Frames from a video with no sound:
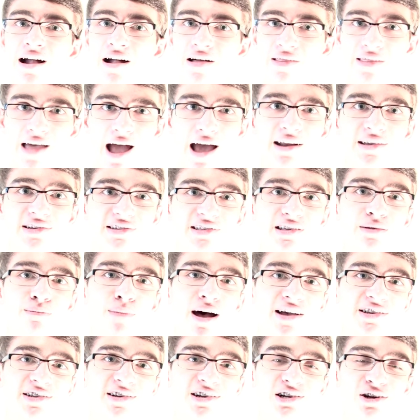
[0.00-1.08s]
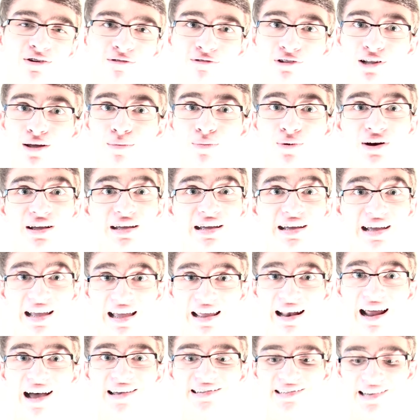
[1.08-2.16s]
That is the message of liberty
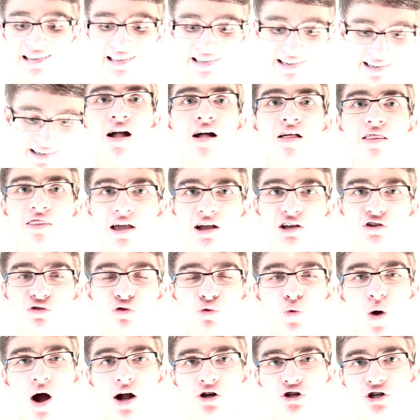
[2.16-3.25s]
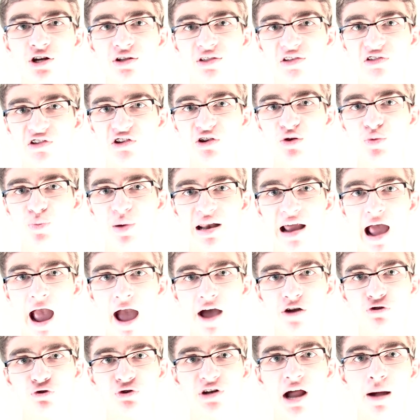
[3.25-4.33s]
in essence. Thanks for watching. This has been
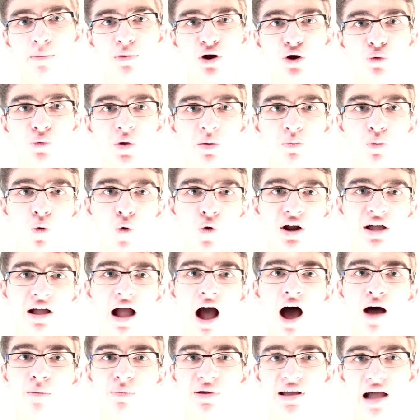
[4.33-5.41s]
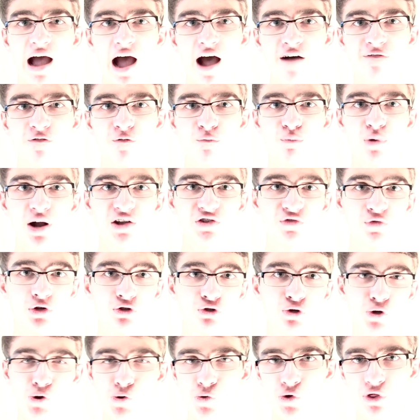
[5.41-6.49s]
Andrew Demeter reporting on behalf of Press for
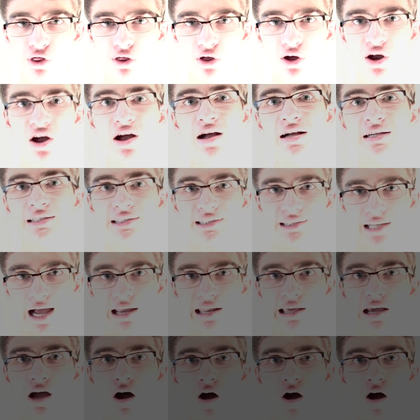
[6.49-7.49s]
Truth, signing